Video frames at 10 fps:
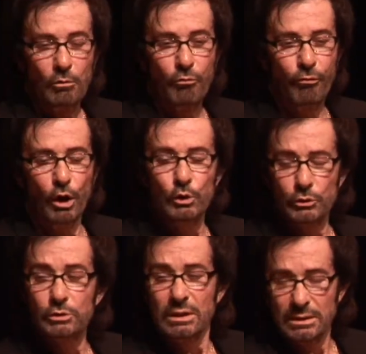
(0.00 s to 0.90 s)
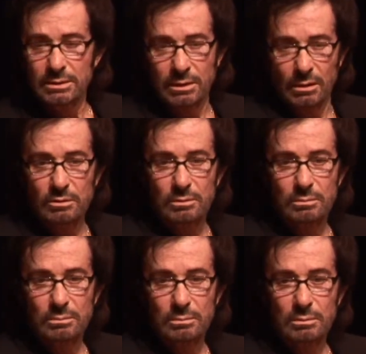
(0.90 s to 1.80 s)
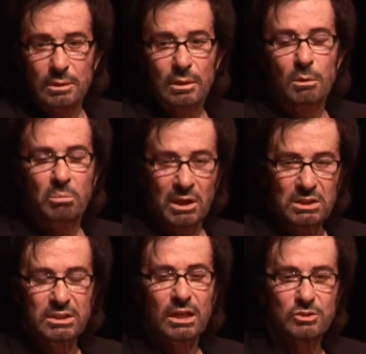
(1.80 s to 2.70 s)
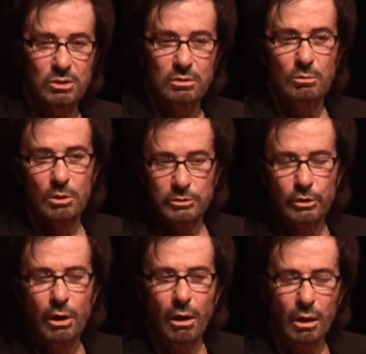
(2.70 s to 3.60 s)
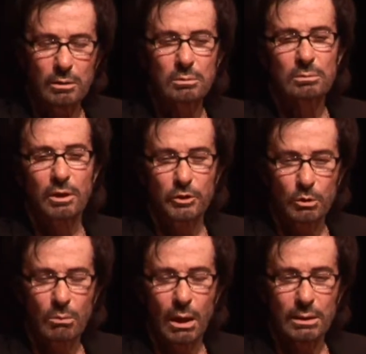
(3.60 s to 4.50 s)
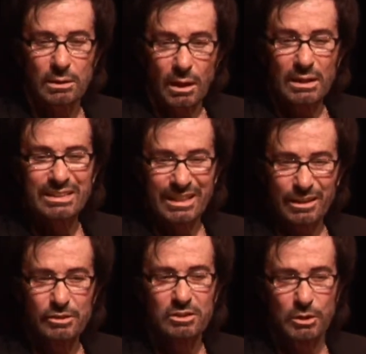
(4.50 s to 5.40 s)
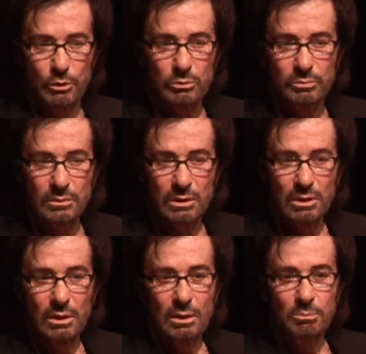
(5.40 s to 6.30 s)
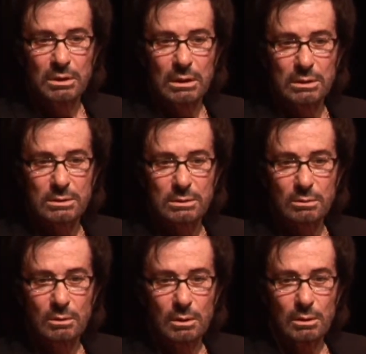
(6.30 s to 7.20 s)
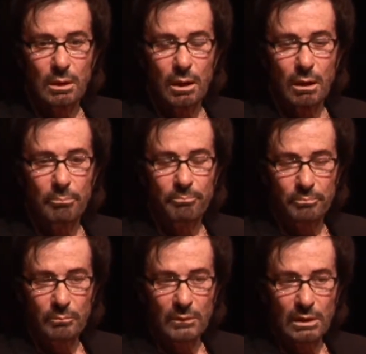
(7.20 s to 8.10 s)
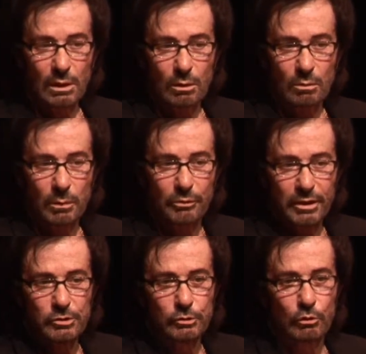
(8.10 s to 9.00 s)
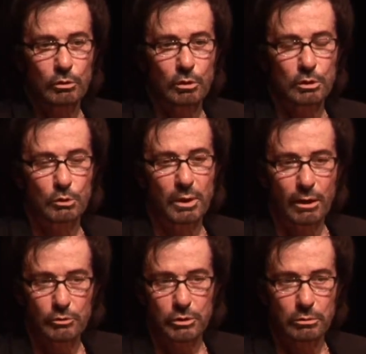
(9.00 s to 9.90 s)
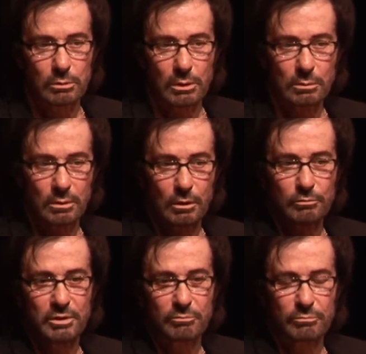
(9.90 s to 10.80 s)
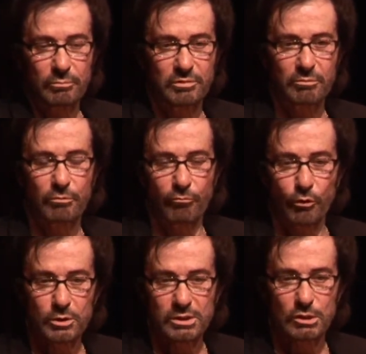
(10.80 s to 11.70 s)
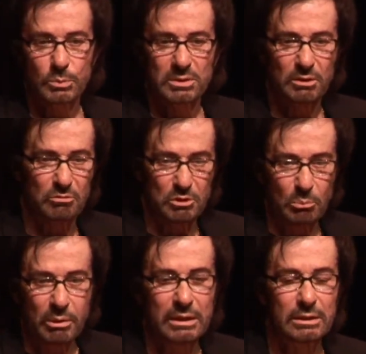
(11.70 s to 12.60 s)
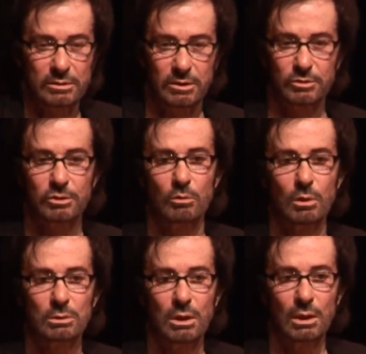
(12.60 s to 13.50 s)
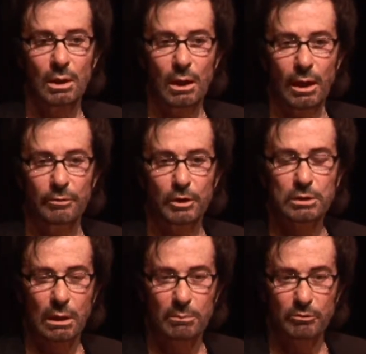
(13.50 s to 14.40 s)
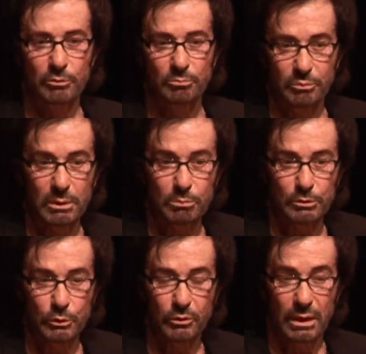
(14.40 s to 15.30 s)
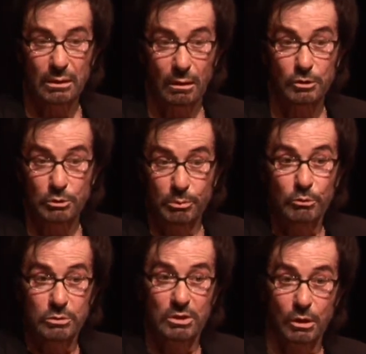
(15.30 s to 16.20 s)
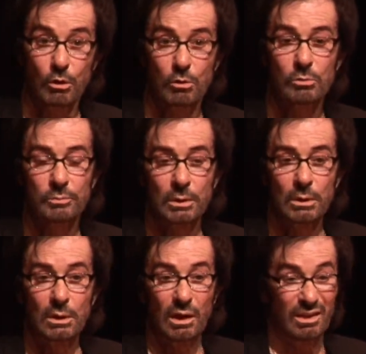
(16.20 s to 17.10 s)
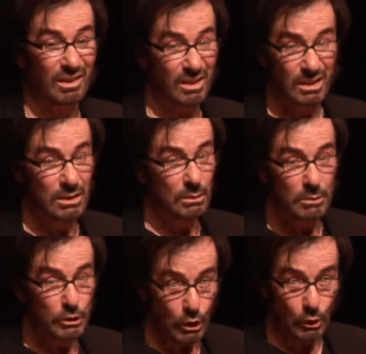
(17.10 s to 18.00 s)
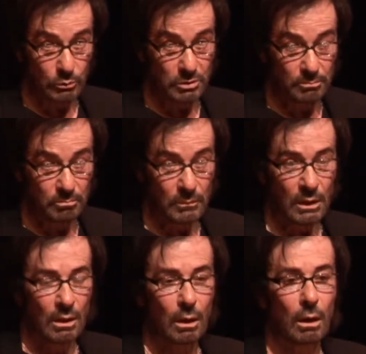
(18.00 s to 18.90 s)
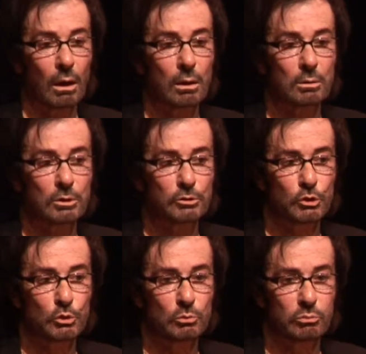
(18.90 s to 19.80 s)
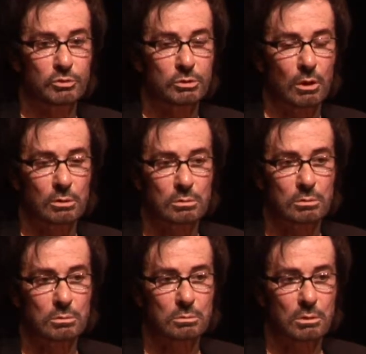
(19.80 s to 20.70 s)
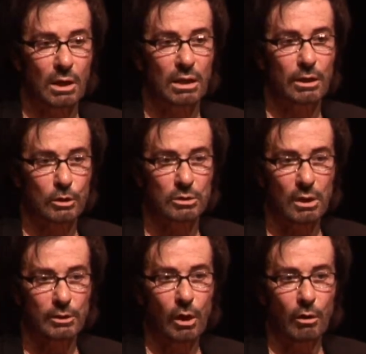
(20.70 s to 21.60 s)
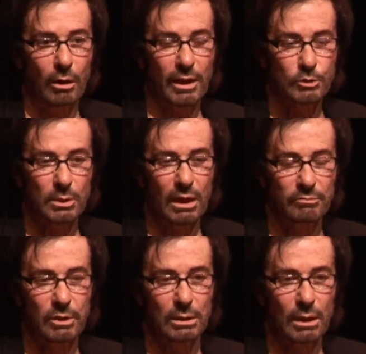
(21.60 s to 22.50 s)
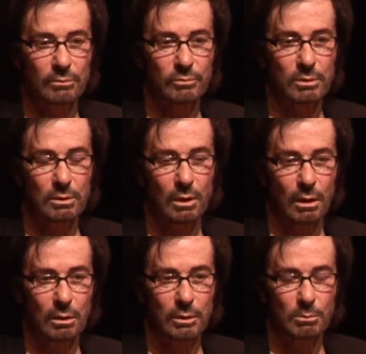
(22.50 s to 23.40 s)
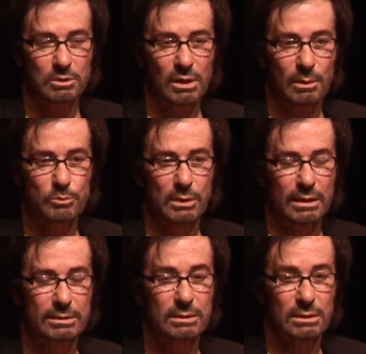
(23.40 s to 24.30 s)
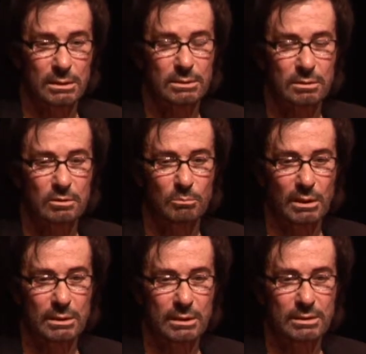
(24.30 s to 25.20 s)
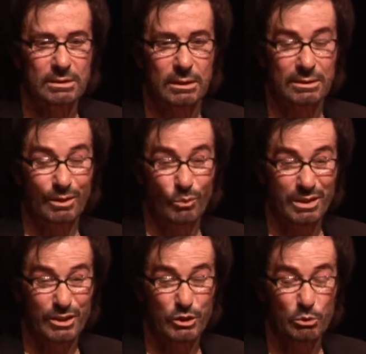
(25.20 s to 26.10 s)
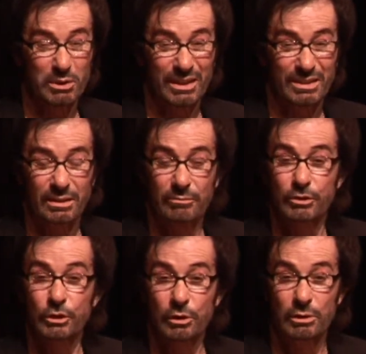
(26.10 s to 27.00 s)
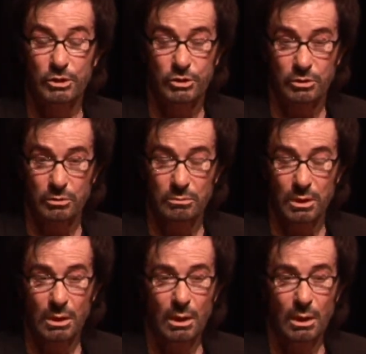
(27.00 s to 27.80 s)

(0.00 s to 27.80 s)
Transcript: follow your instinct. Pay attention to what your heart and your mind tells you because um, when things are going on around you and there are different voices with different opinions and so on, and they're coming from people you think are supposed to know, and a lot of time they don't, uh, you start, and I, because I know uh, that's what I've done. I, uh, there were times when I didn't listen to my instinct. I wanted to, but I didn't have the courage to.